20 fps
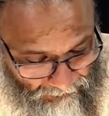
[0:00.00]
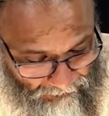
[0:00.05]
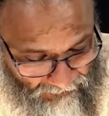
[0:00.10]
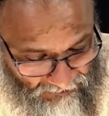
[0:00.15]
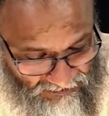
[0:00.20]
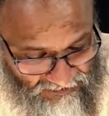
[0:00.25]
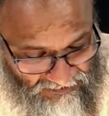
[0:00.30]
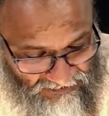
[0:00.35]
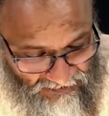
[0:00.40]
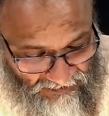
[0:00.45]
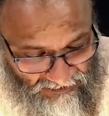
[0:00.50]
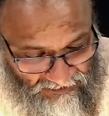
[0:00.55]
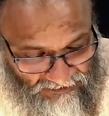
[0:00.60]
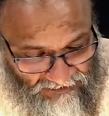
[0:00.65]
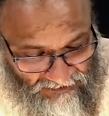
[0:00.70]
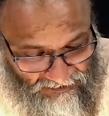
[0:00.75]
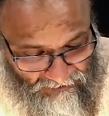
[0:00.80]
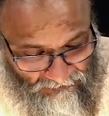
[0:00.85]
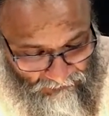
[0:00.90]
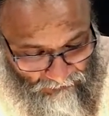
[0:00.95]
mistakes
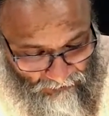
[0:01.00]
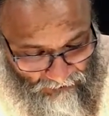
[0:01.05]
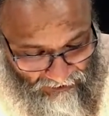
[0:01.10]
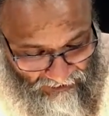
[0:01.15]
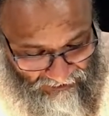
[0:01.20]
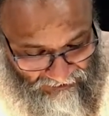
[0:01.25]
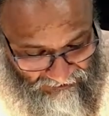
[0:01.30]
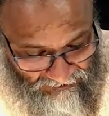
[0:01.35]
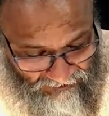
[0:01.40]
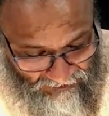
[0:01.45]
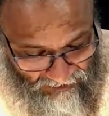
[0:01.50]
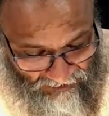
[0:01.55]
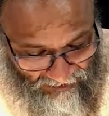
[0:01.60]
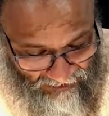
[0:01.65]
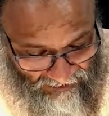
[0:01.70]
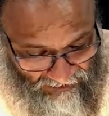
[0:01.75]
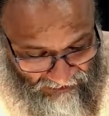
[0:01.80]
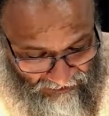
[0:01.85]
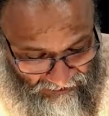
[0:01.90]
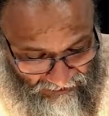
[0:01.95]
it for another
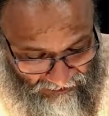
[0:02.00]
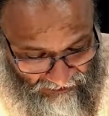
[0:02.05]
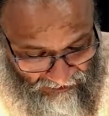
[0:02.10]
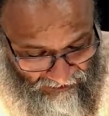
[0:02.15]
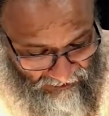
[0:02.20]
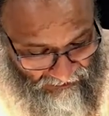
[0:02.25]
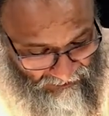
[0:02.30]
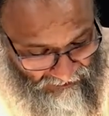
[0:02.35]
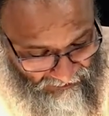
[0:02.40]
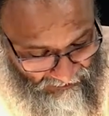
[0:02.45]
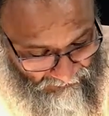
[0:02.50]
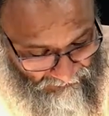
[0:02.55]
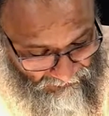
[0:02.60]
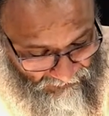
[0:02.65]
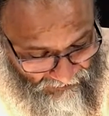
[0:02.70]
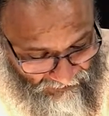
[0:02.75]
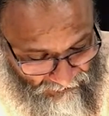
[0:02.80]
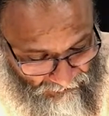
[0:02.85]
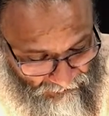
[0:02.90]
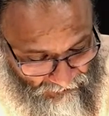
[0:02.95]
lion and leaps
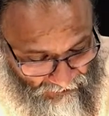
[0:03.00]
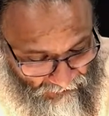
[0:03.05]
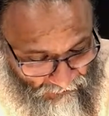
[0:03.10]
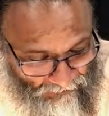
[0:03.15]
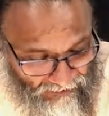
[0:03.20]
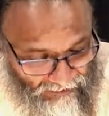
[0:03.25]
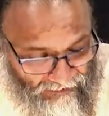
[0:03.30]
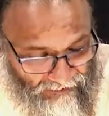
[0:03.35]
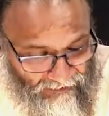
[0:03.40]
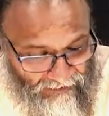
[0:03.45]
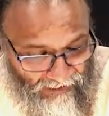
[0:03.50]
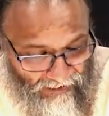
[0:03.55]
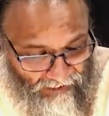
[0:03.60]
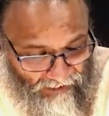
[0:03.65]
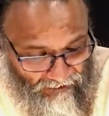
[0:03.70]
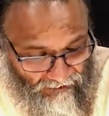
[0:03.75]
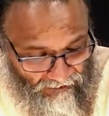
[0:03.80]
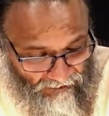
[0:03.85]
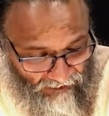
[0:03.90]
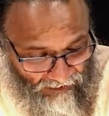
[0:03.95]
into the well in
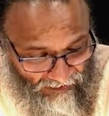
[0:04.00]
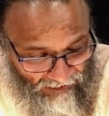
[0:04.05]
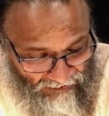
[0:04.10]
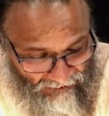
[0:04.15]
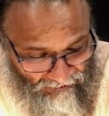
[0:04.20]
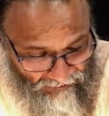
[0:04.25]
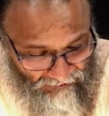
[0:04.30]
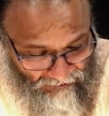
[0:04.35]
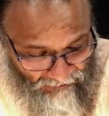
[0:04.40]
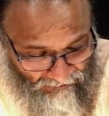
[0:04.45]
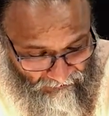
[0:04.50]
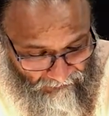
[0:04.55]
anger.